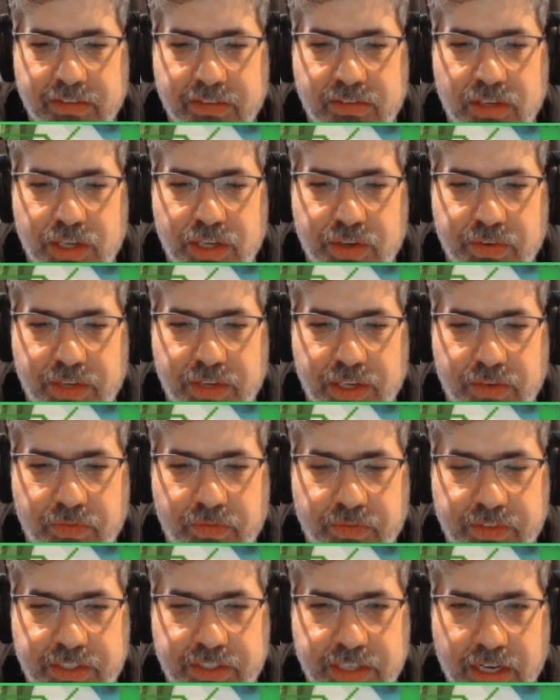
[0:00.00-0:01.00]
So
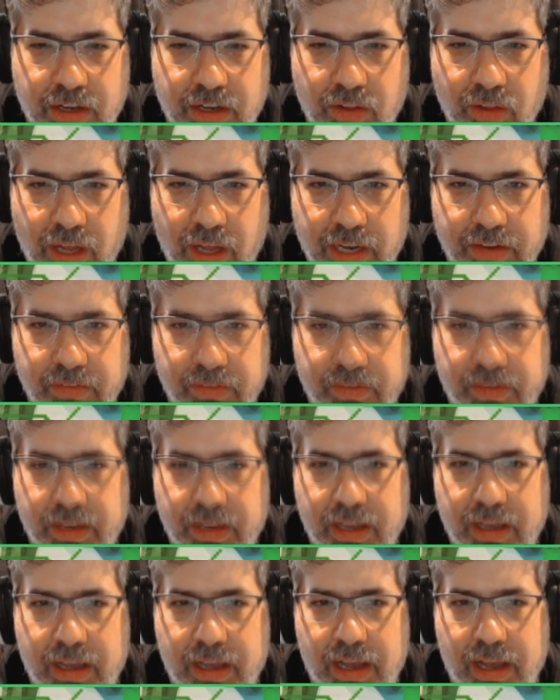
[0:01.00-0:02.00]
you've done a lot of
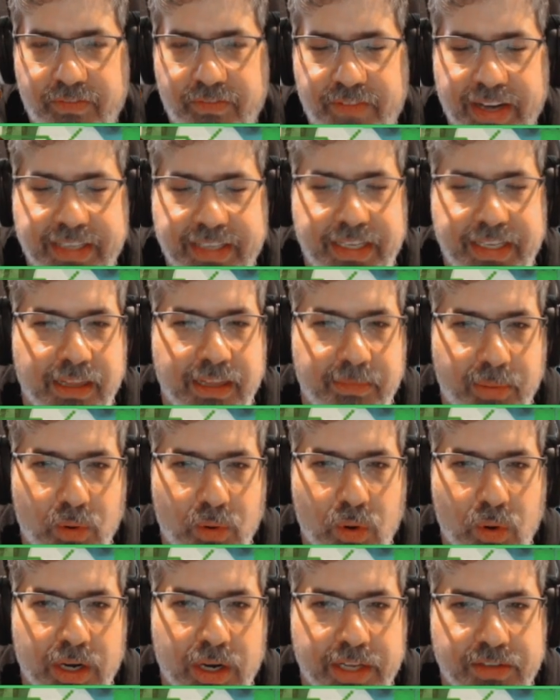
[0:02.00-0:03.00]
affecting the
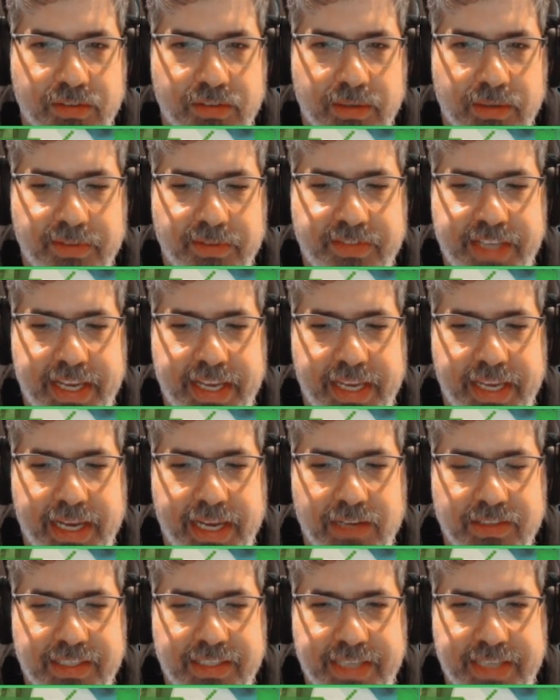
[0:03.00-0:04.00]
board in terms of taking
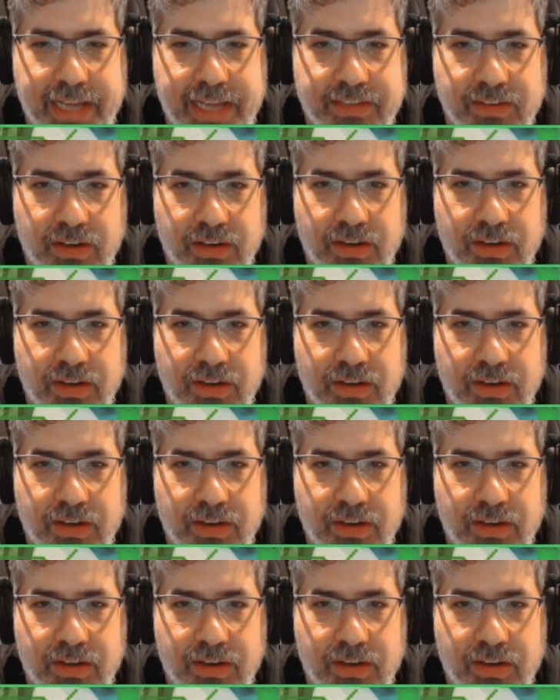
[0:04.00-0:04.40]
out stats